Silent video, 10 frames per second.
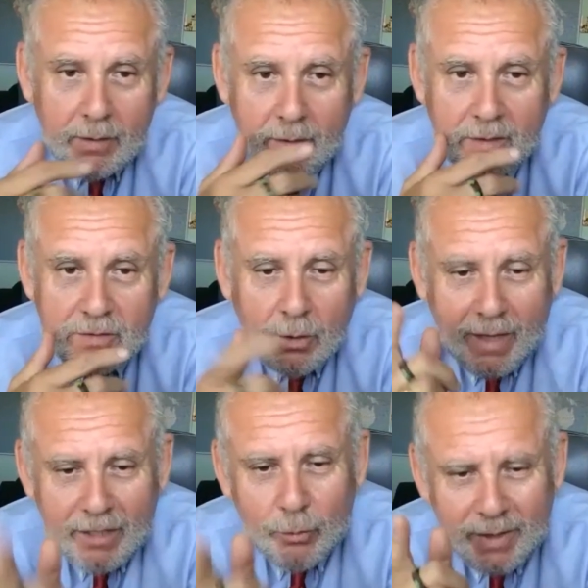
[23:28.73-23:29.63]
And so
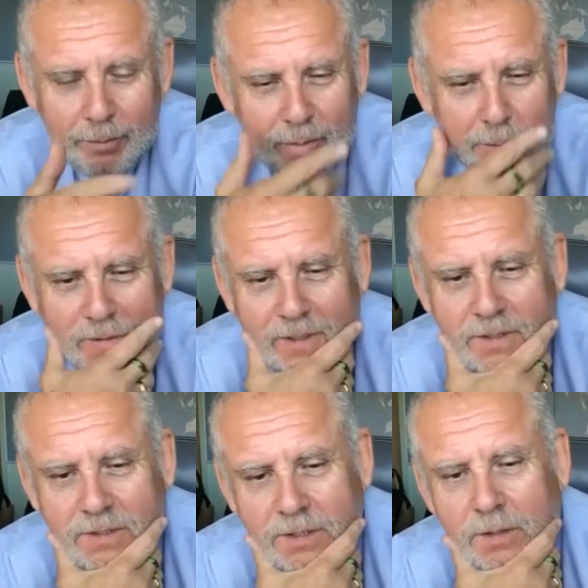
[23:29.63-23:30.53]
how do we get people
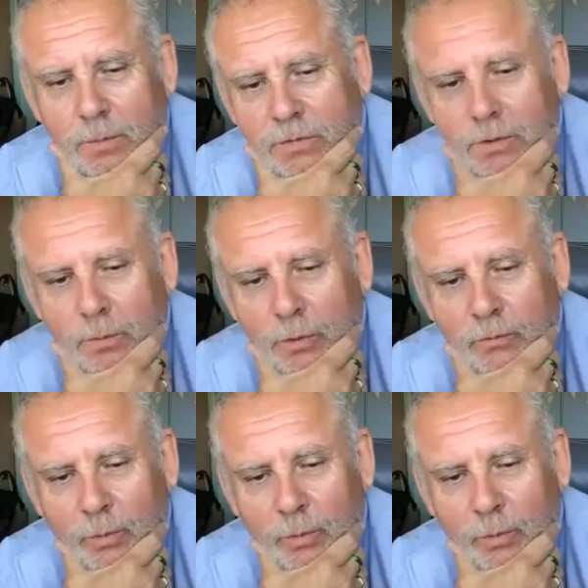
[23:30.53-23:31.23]
to move?